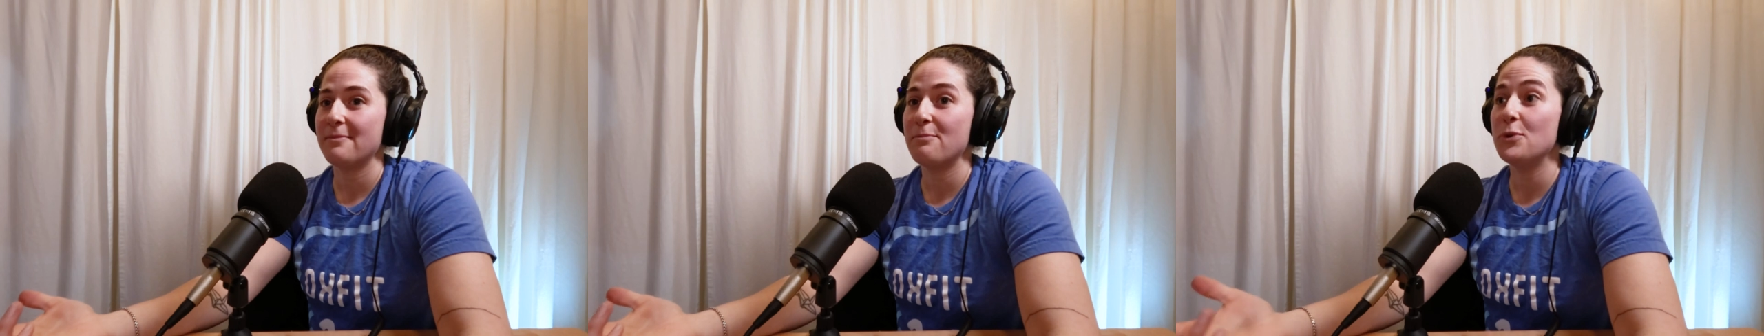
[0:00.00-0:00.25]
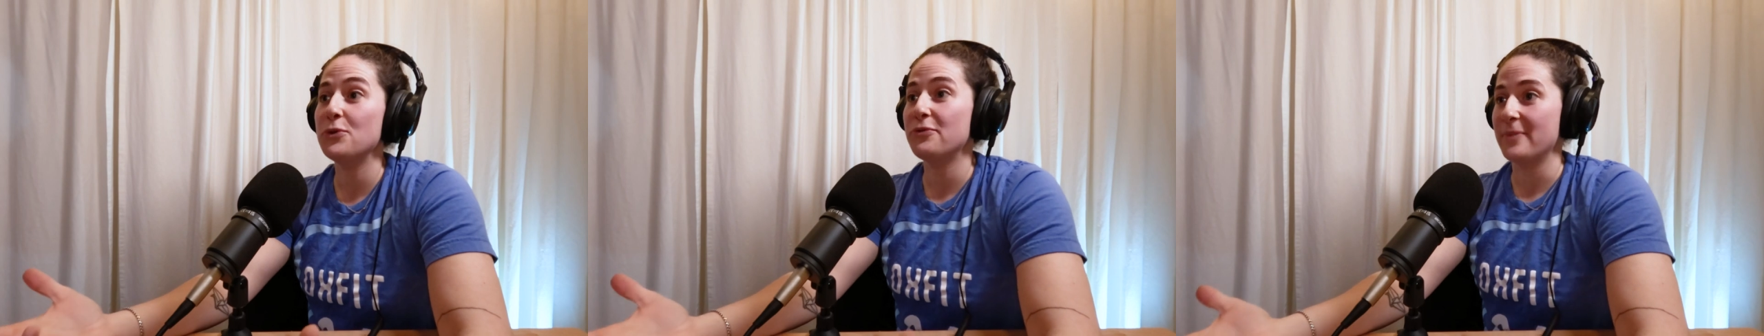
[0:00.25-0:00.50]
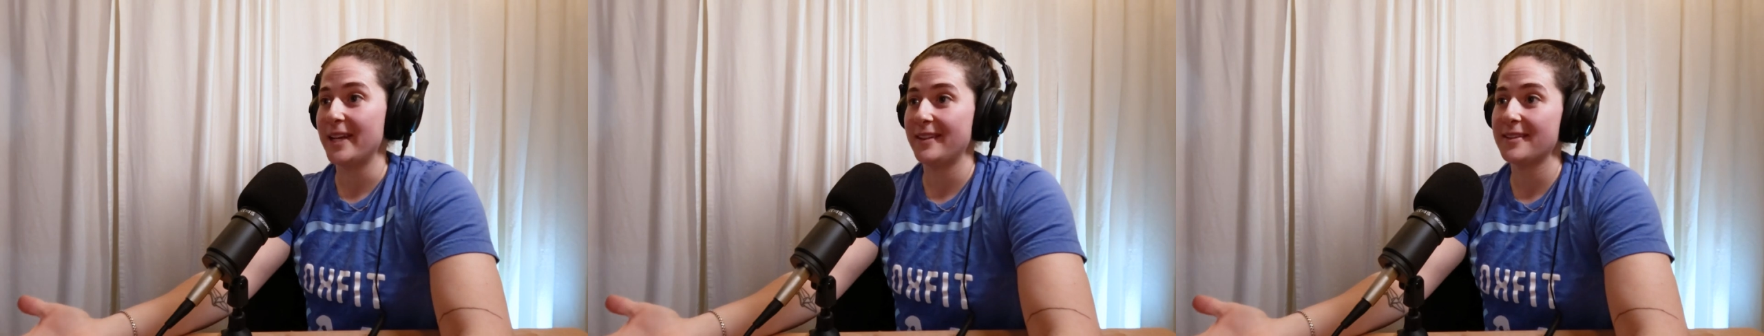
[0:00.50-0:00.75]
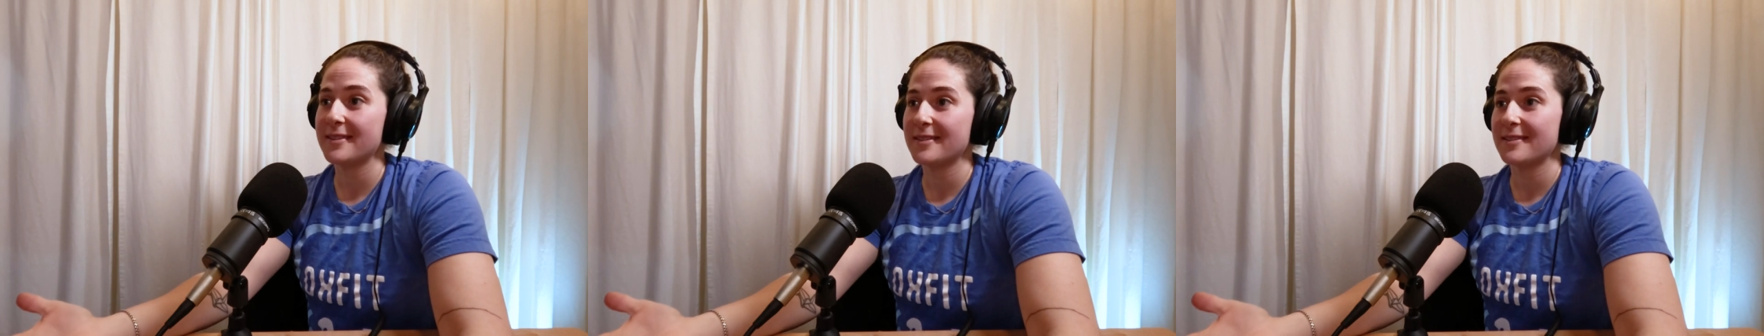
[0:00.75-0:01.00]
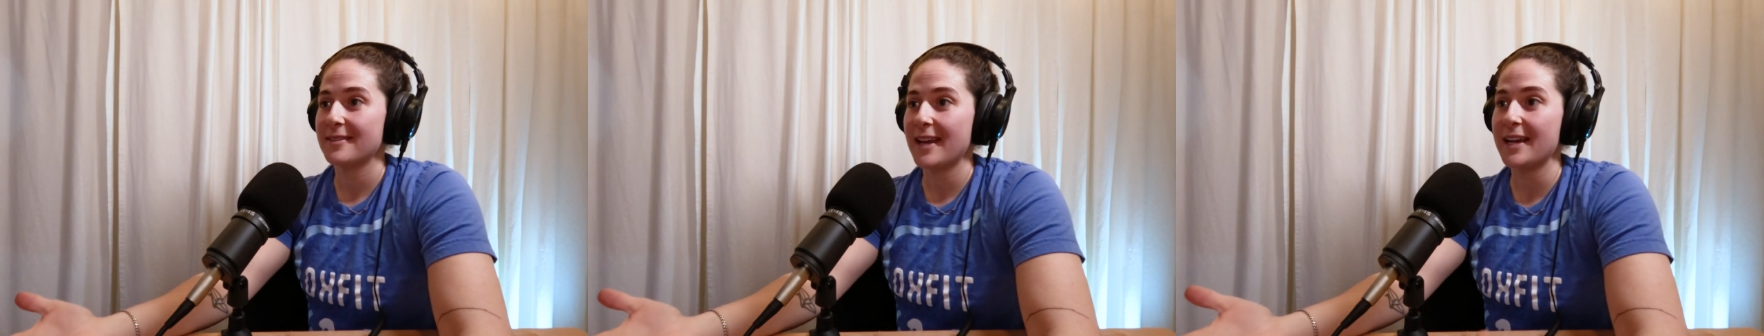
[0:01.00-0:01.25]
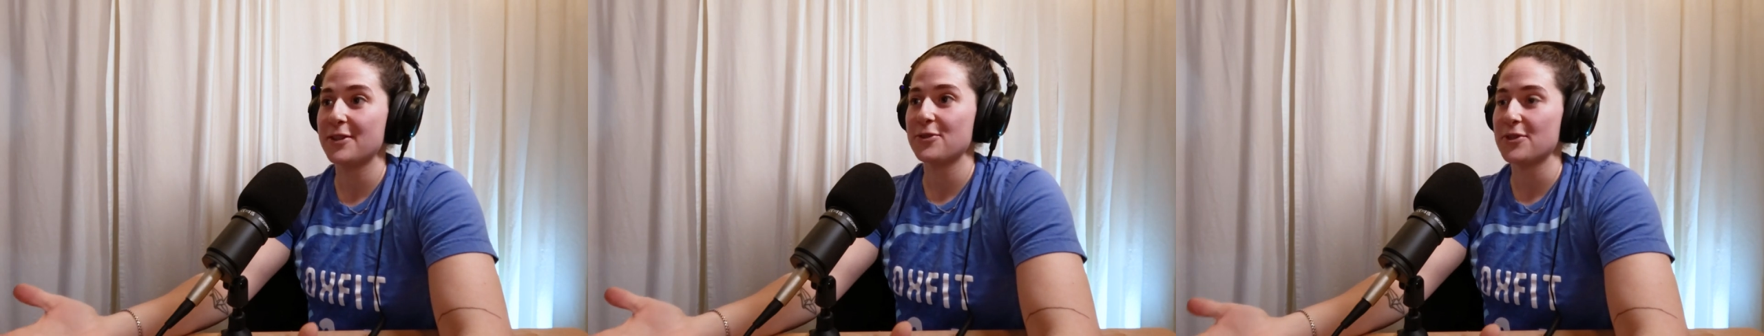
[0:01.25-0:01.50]
movements, mm-hmm.
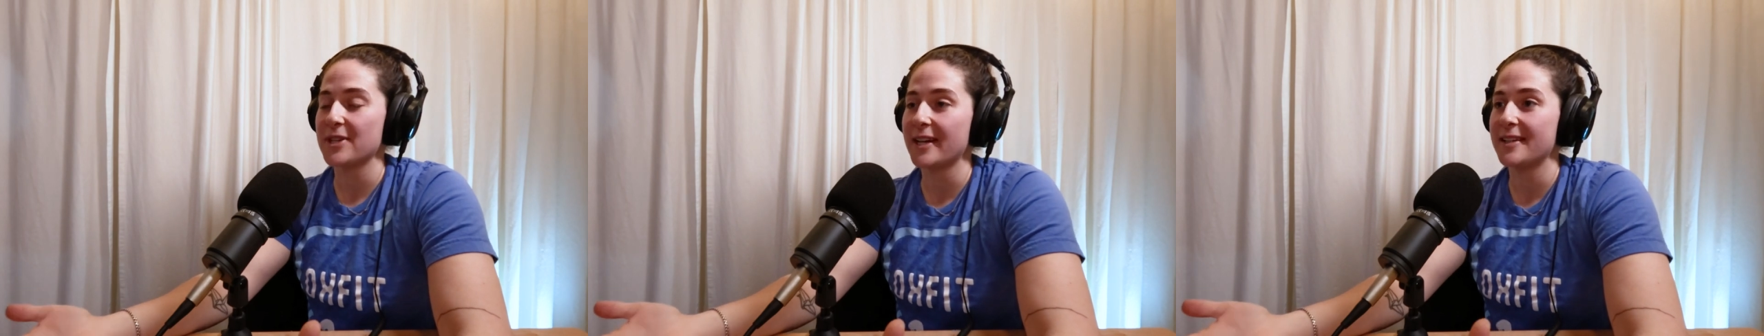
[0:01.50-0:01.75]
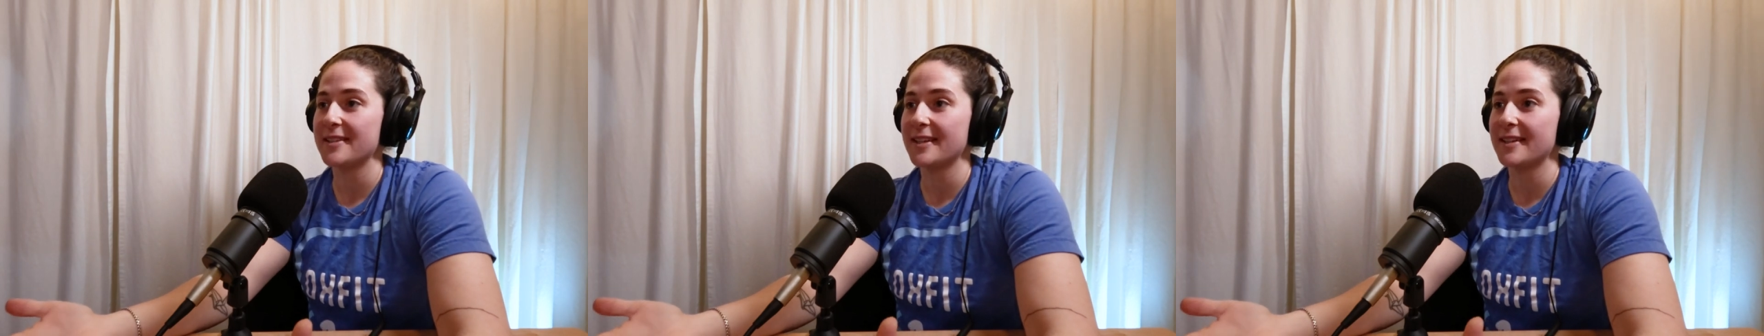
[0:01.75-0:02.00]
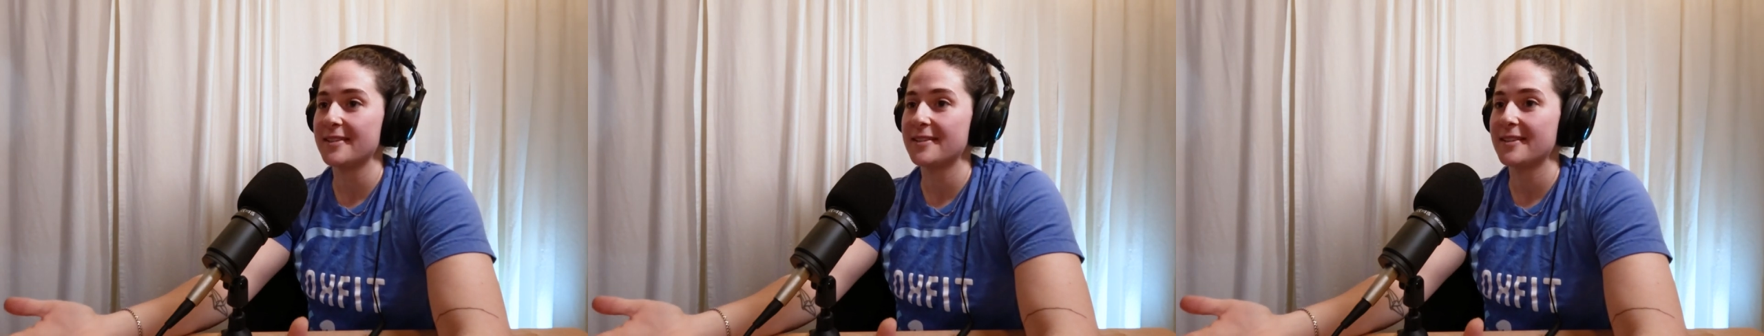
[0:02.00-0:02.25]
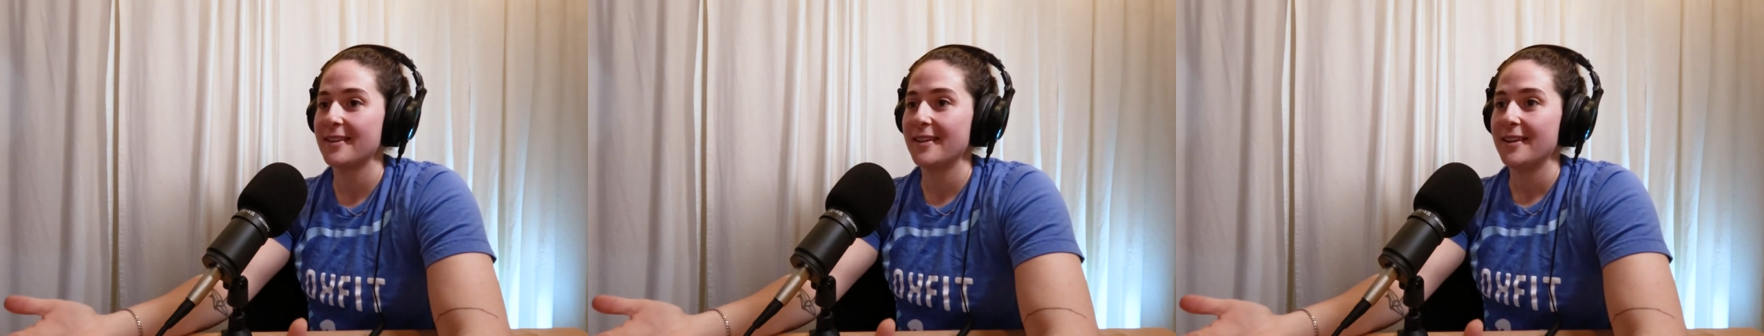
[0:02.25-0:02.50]
exercises